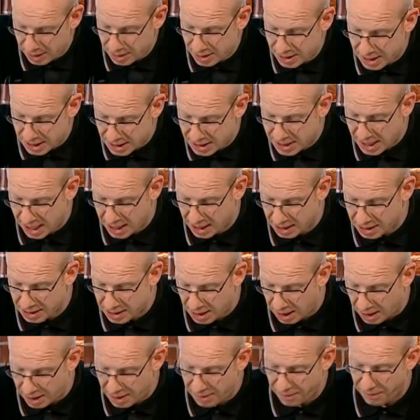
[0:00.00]
did take a
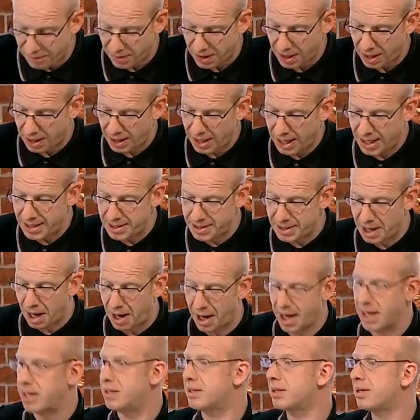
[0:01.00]
dive and
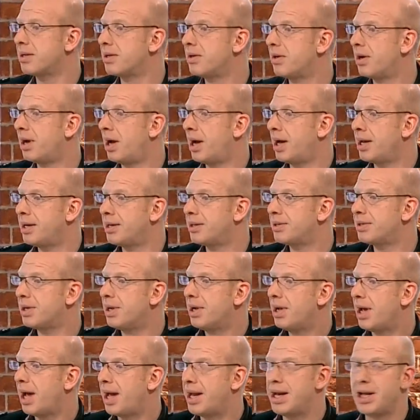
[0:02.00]
died. And
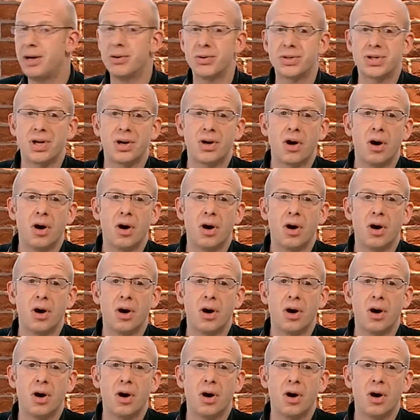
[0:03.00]
he also